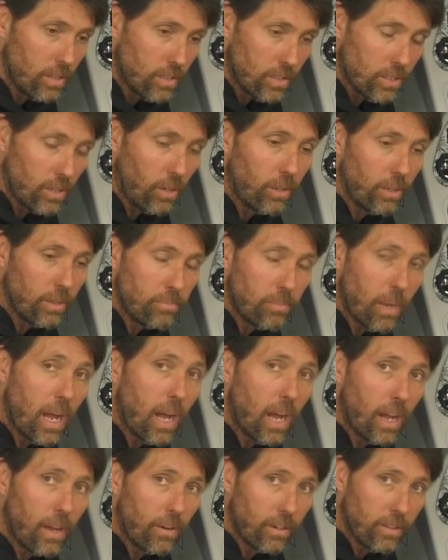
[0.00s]
solid
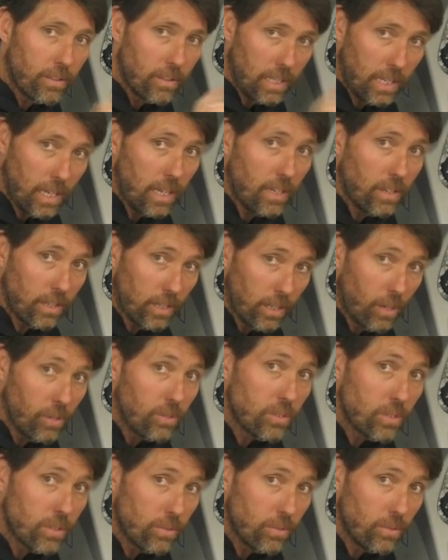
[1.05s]
bar at the end that
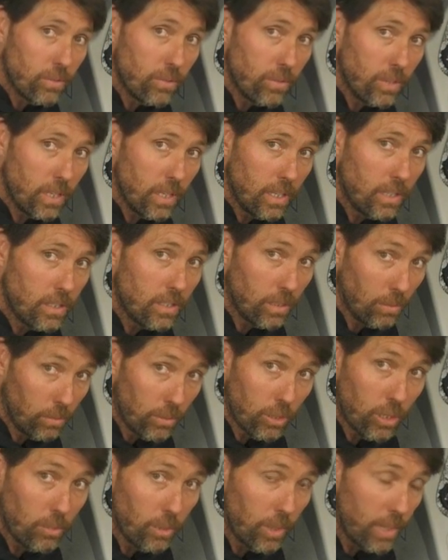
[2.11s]
goes through the
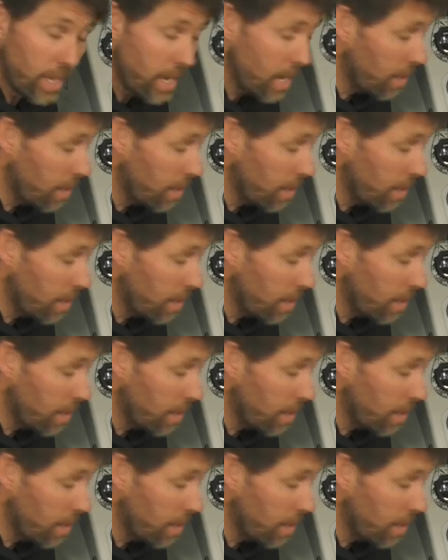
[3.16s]
tilt tube on